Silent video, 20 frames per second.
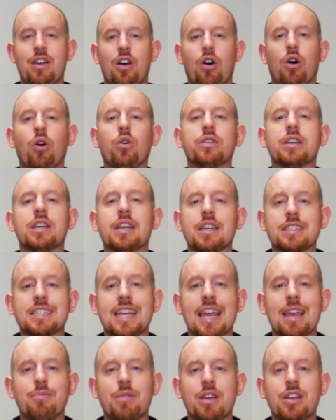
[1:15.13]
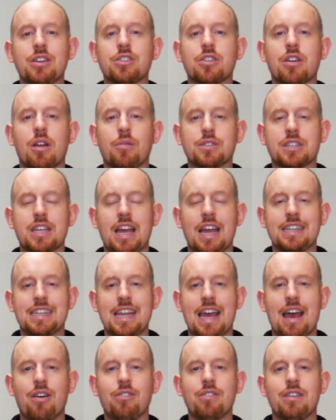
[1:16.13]
Holding a tape measure upside
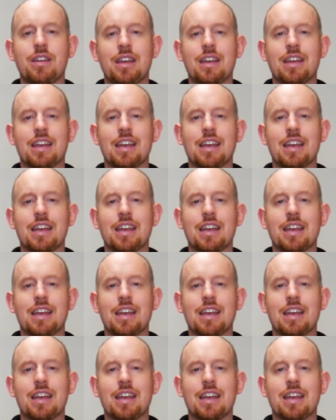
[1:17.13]
down